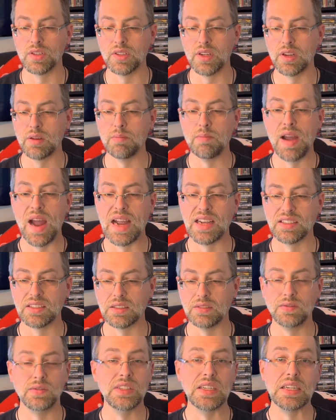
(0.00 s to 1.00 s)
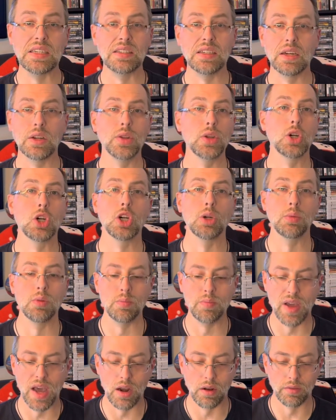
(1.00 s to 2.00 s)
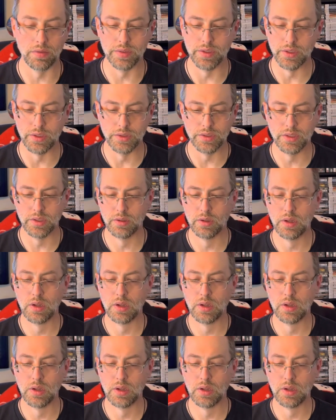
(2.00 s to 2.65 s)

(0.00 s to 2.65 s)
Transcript: in massive, detailed urban battlefields.